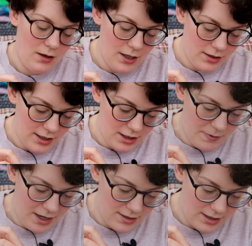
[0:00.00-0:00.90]
This is
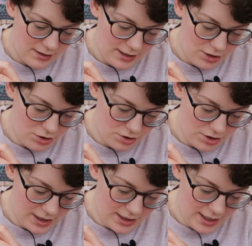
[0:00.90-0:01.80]
basically
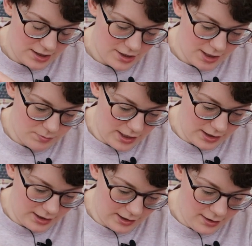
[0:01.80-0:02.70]
just a garter stitch
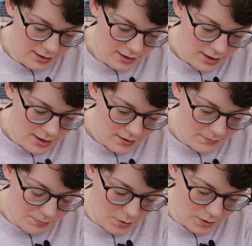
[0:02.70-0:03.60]
blanket,
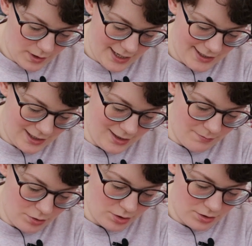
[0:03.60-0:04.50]
but I added
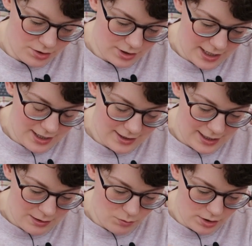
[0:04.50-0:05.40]
it because I
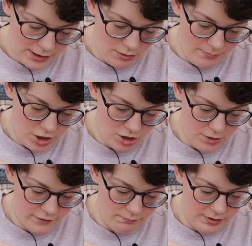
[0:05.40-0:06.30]
can't work out
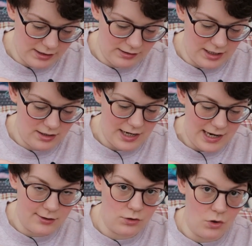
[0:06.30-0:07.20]
measurements for blankets
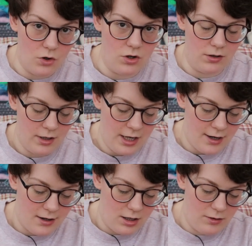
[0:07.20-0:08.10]
at all
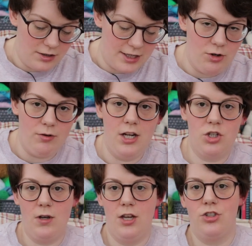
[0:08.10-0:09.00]
unless they're granny
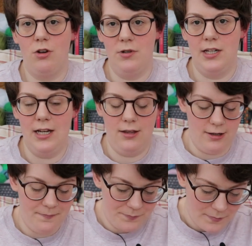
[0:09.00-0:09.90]
squares sewn together.